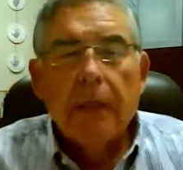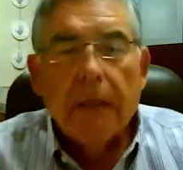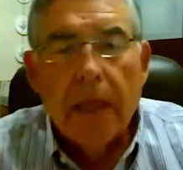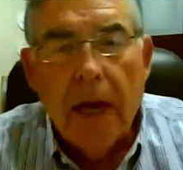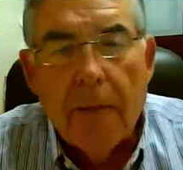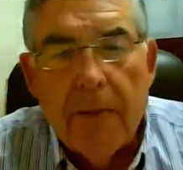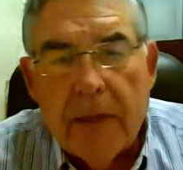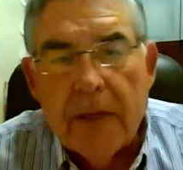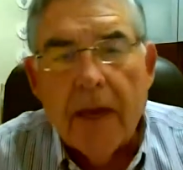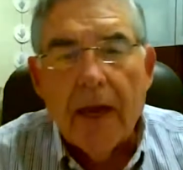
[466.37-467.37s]
you got
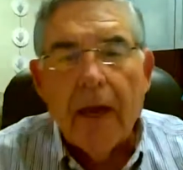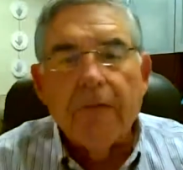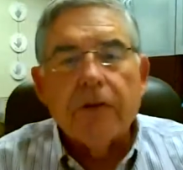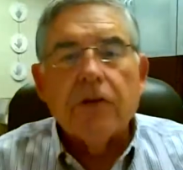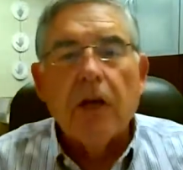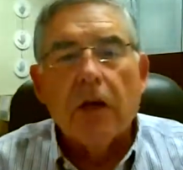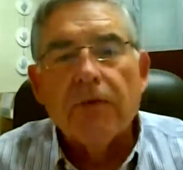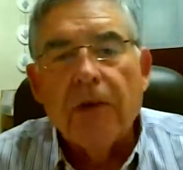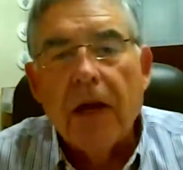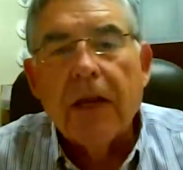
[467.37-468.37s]
to love
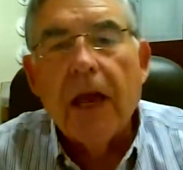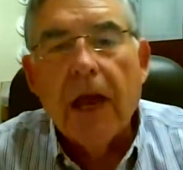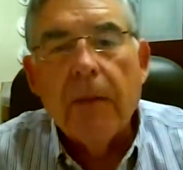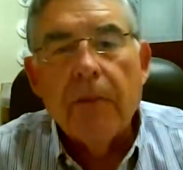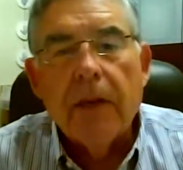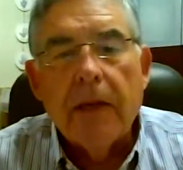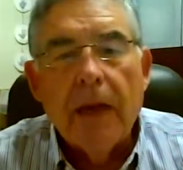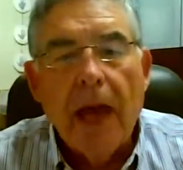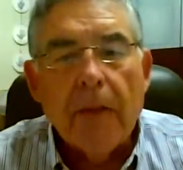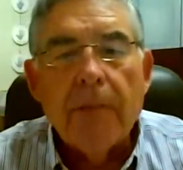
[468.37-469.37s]
yourself, and you got to be
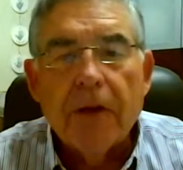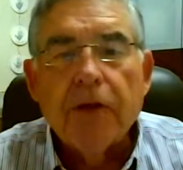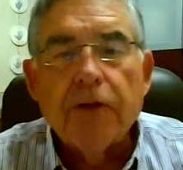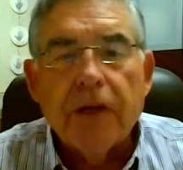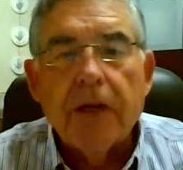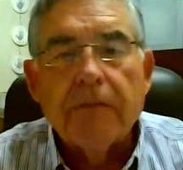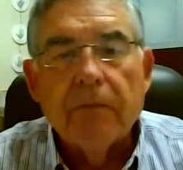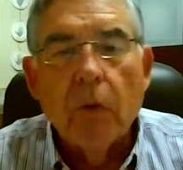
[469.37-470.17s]
happy in your skin.